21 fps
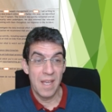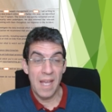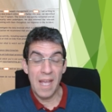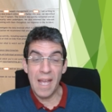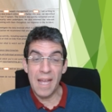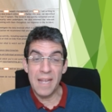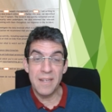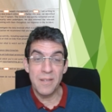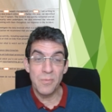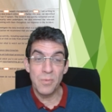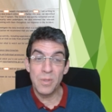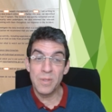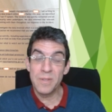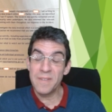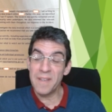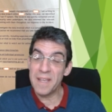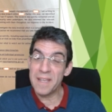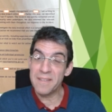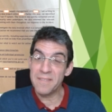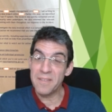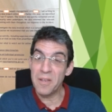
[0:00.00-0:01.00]
And it will
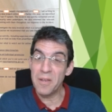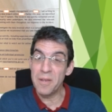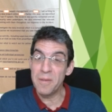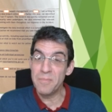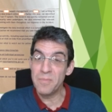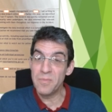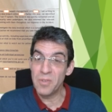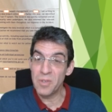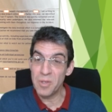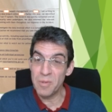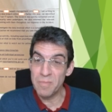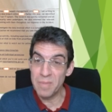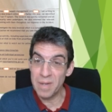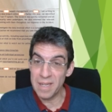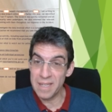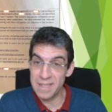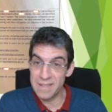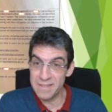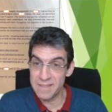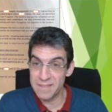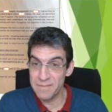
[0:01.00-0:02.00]
take time to
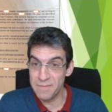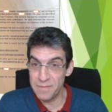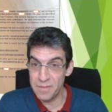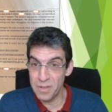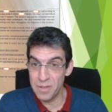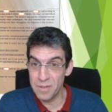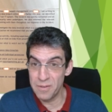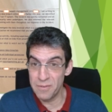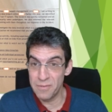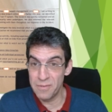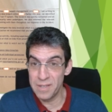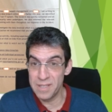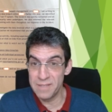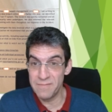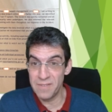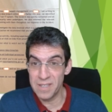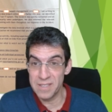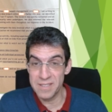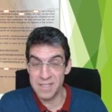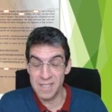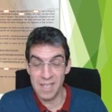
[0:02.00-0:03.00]
complete further
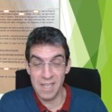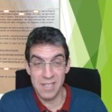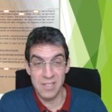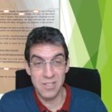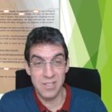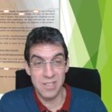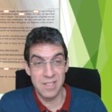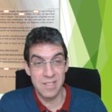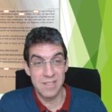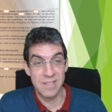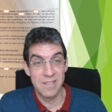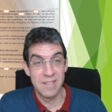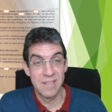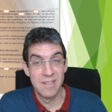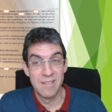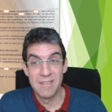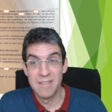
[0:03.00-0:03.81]
investigations.